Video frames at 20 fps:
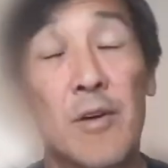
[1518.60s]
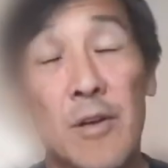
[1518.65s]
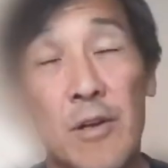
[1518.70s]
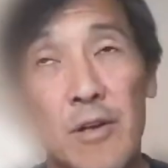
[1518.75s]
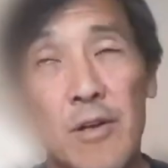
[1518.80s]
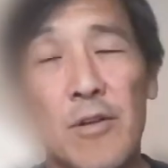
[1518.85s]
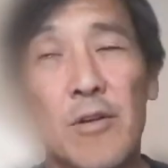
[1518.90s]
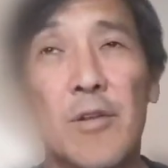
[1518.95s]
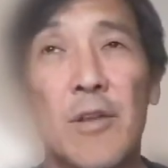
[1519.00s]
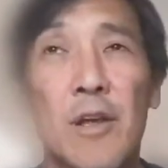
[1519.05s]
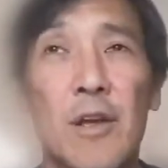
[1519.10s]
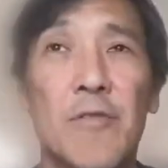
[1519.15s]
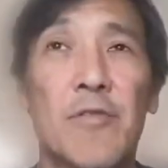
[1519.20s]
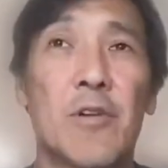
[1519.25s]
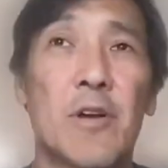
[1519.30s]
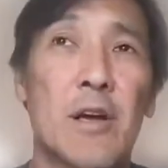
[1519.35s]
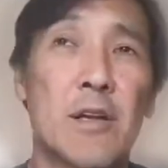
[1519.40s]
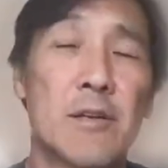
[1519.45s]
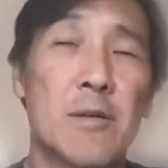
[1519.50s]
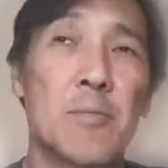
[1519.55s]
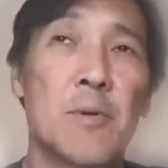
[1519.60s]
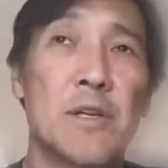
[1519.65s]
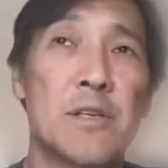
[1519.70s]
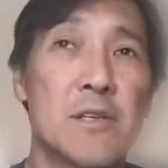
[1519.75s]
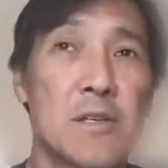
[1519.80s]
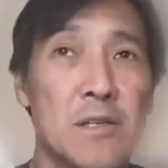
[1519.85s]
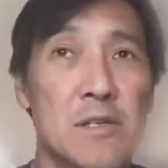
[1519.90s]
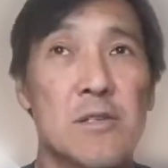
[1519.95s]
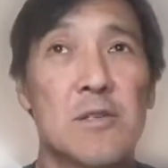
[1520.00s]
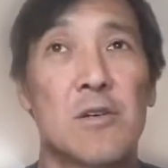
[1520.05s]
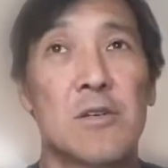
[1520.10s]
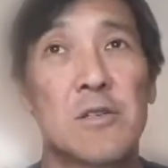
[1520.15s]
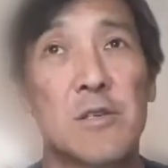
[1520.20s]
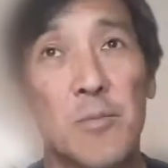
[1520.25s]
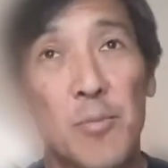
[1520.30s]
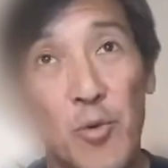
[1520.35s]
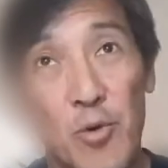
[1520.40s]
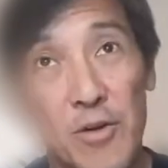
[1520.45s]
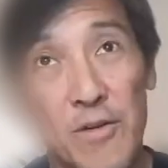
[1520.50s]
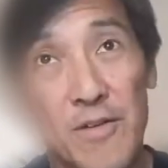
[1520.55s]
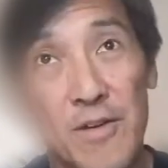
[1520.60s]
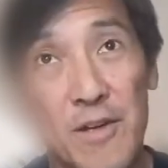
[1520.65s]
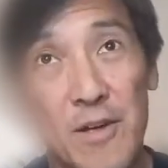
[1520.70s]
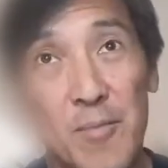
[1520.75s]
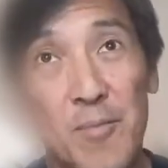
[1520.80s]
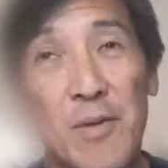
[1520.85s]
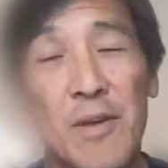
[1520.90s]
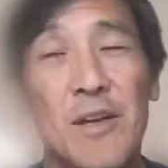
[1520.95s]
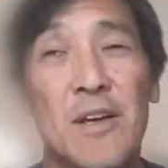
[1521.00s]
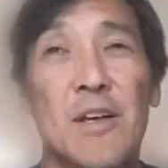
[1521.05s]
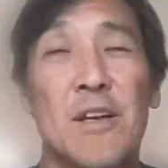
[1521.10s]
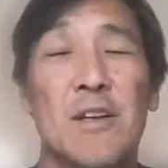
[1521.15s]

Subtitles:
another thing I forgot to mention is our support team.